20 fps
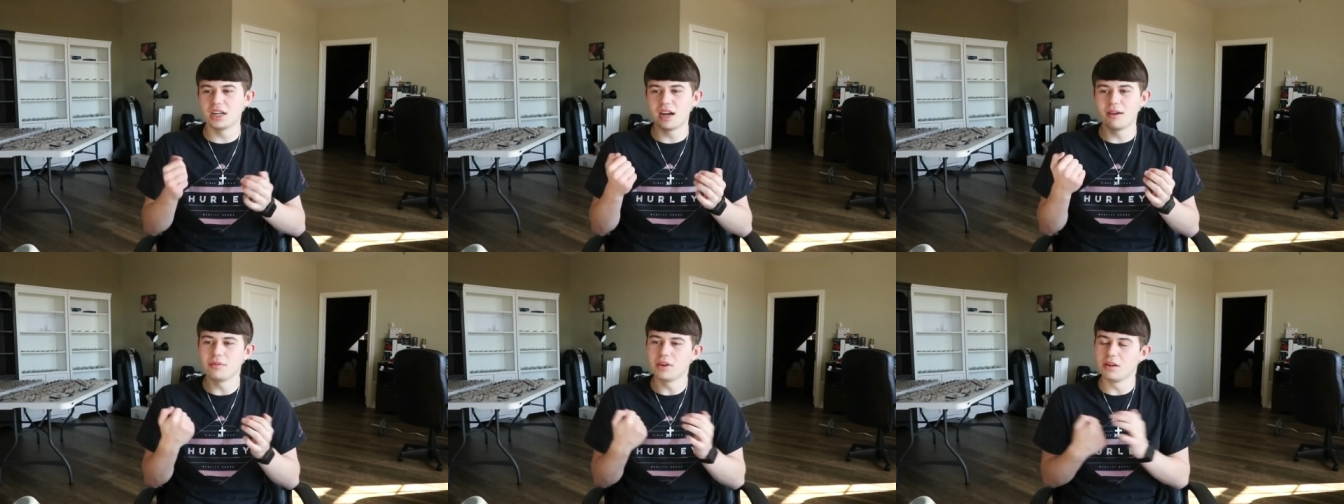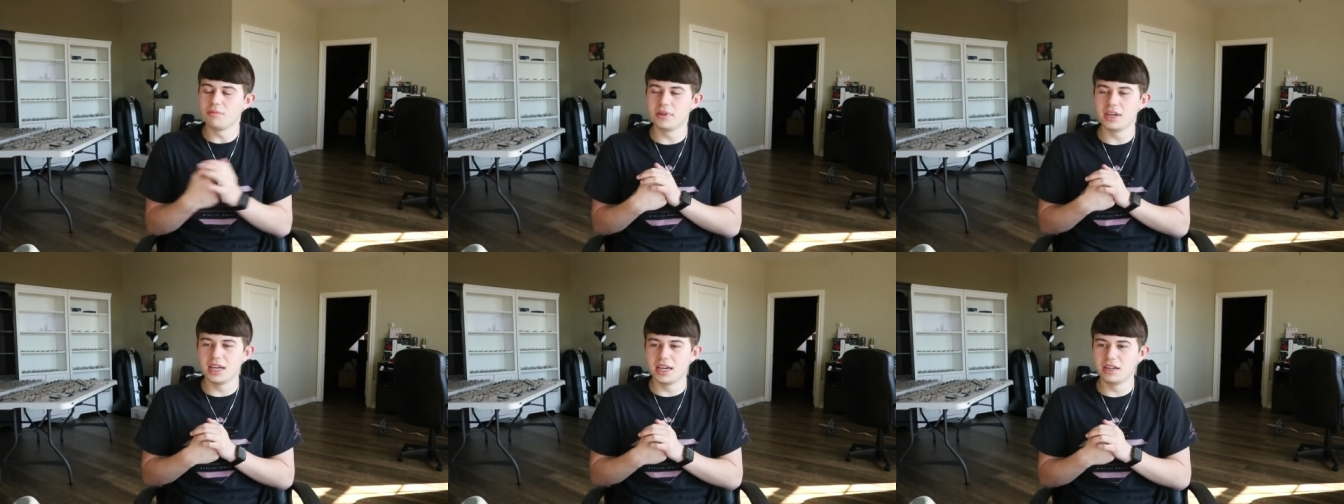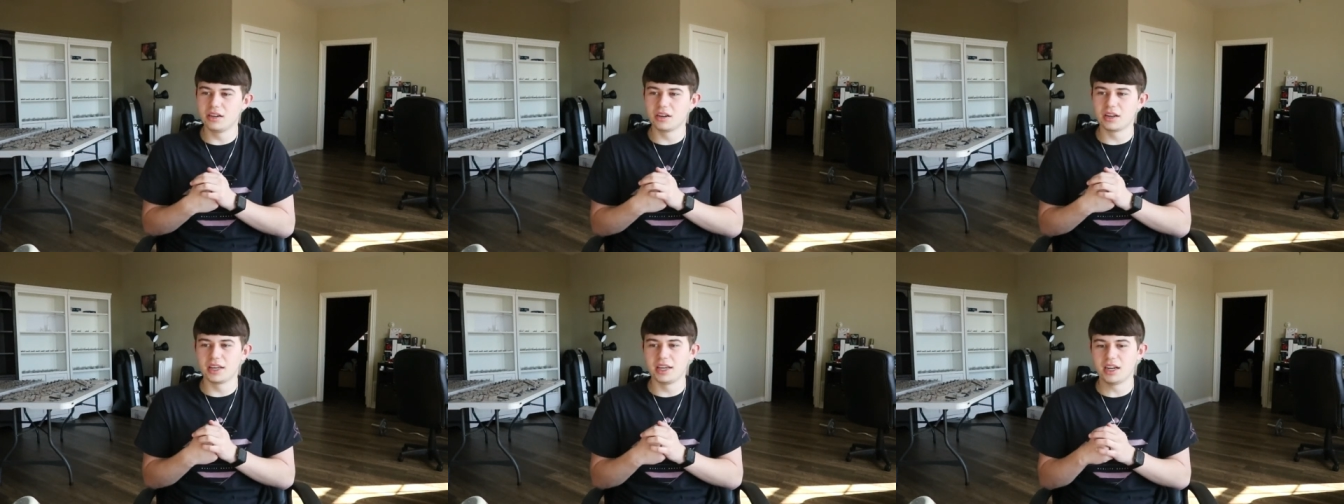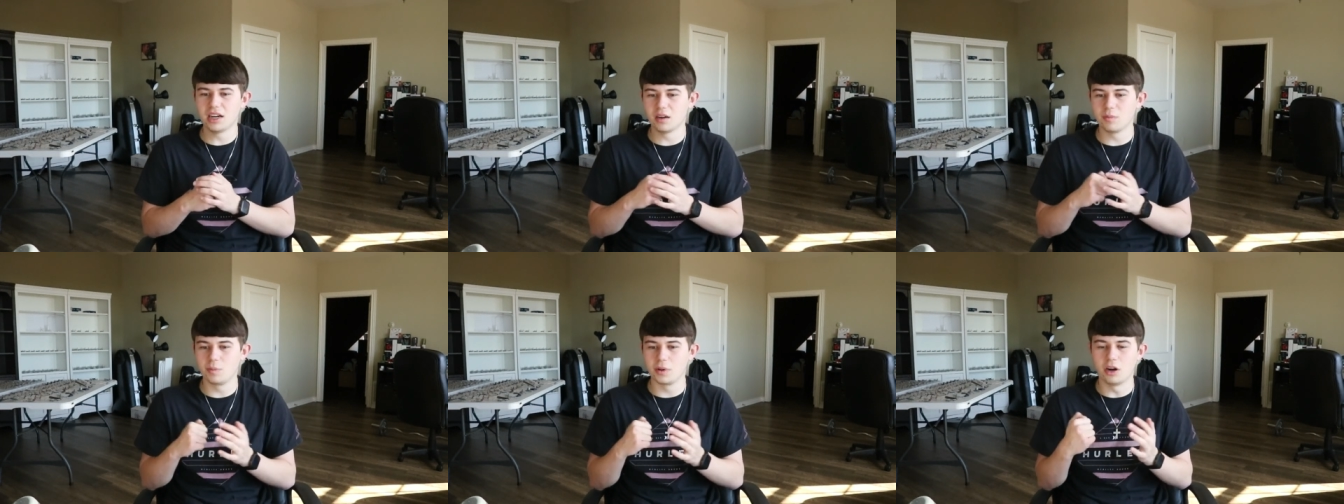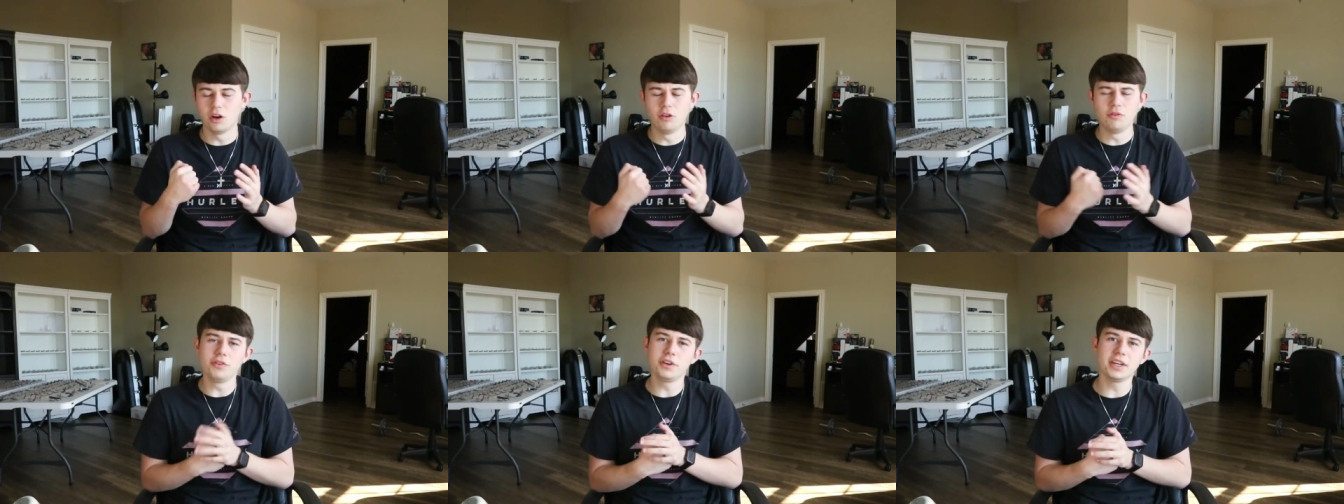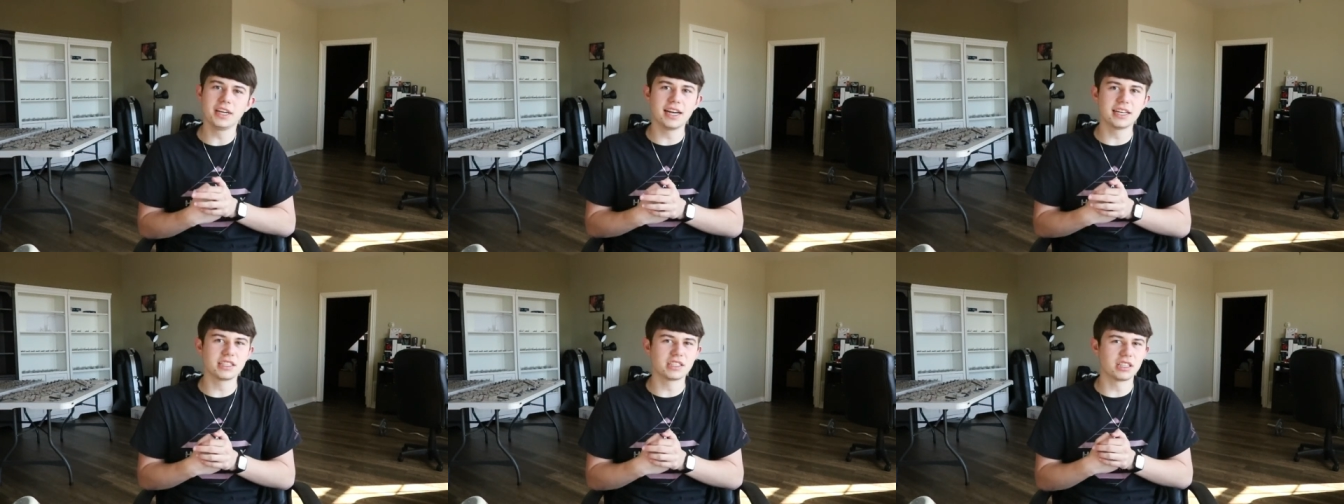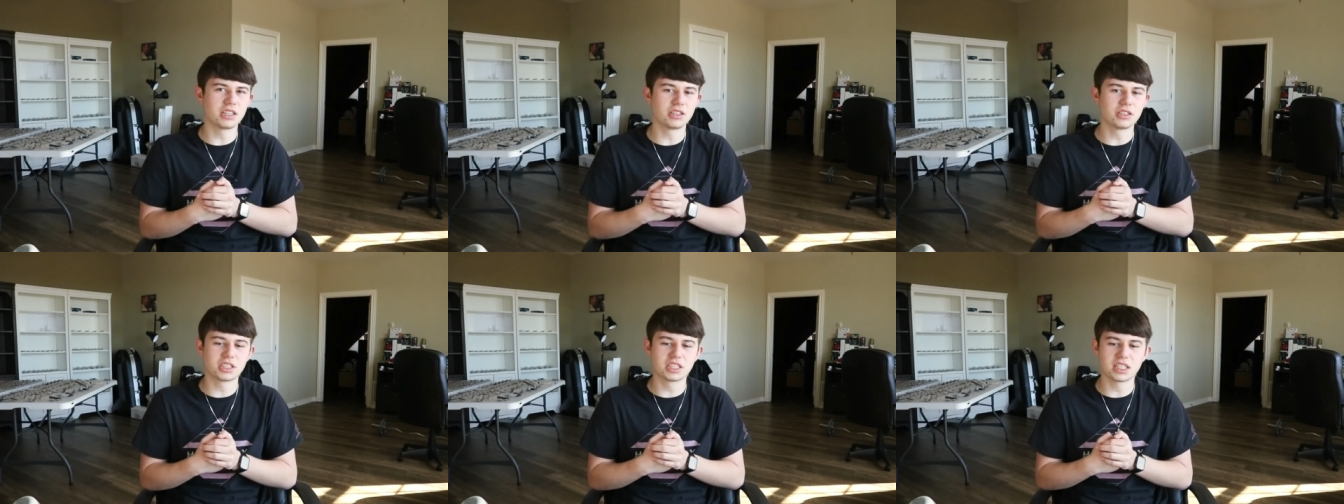I'm going to be eager to hear, but hopefully you guys
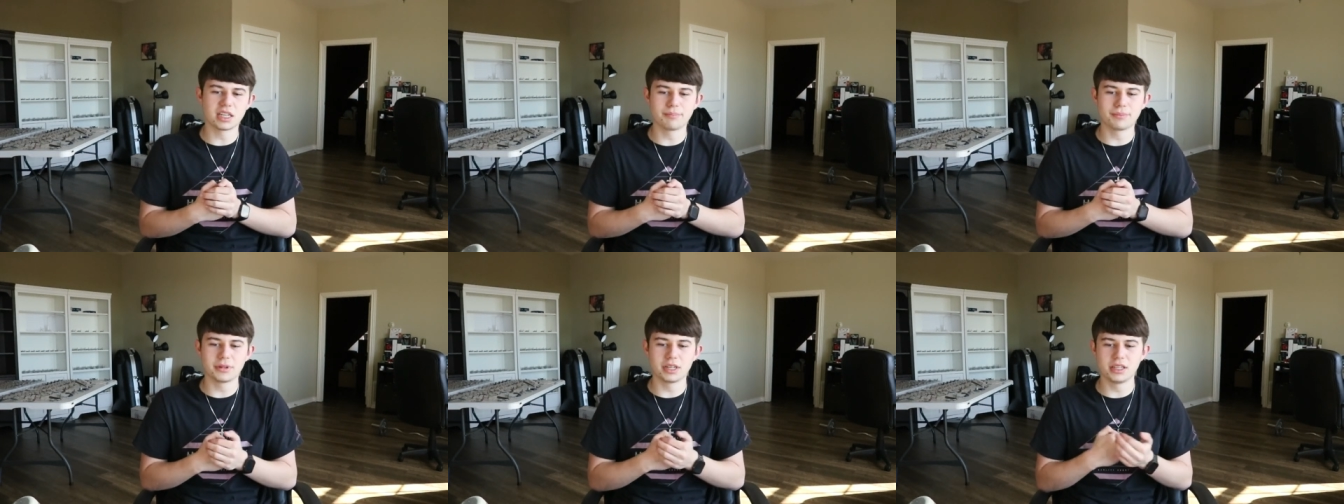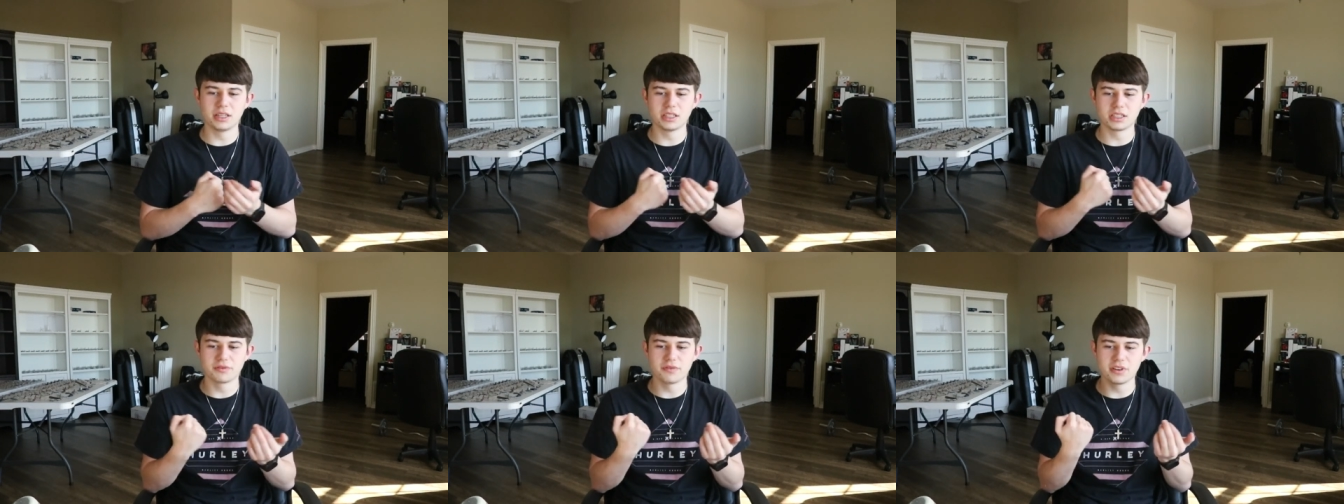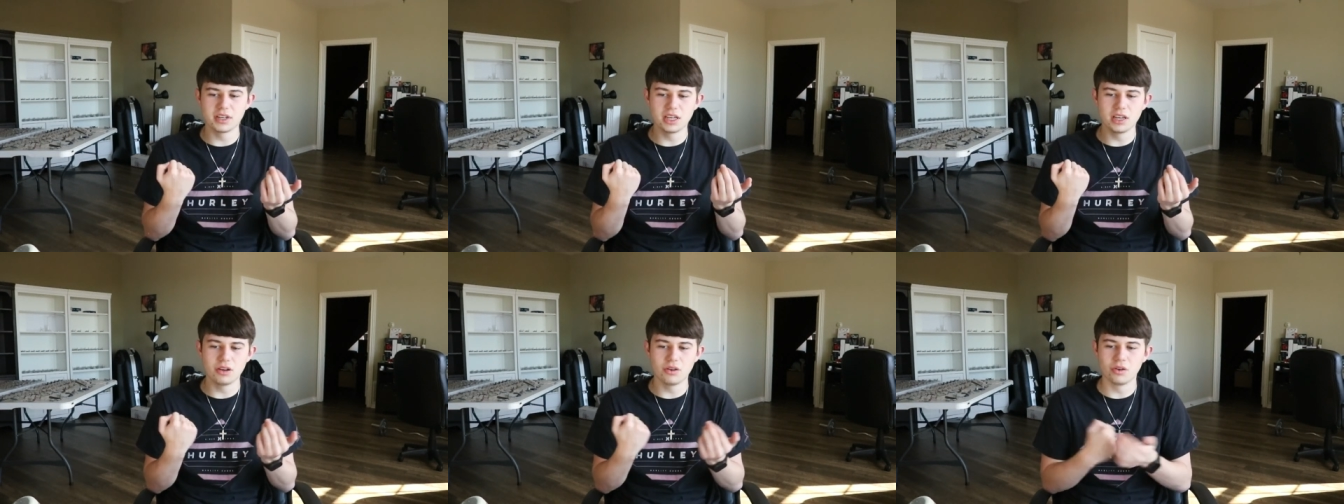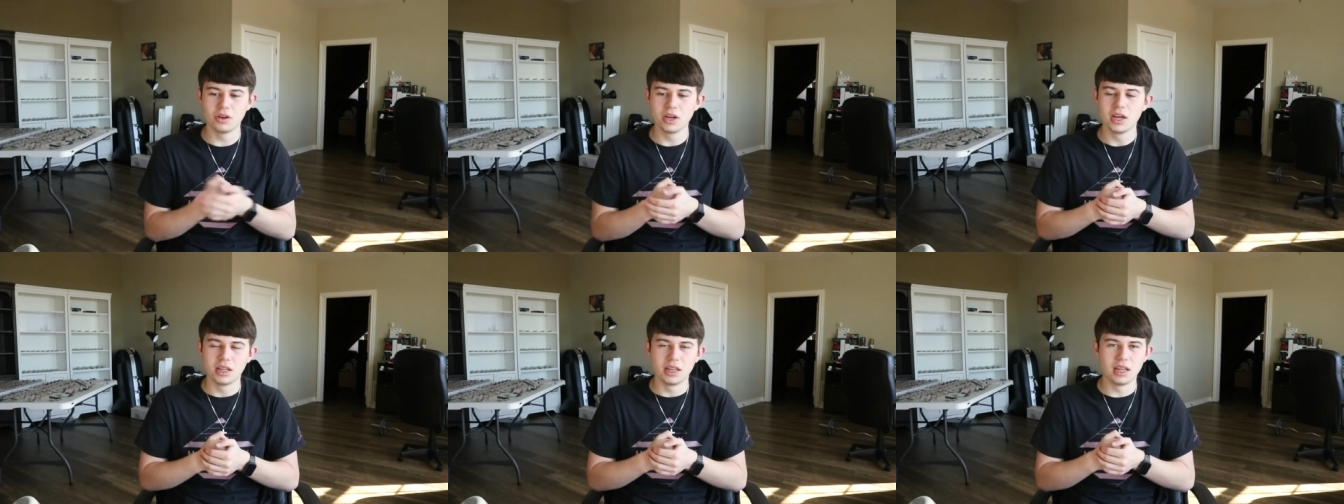learned something in this video.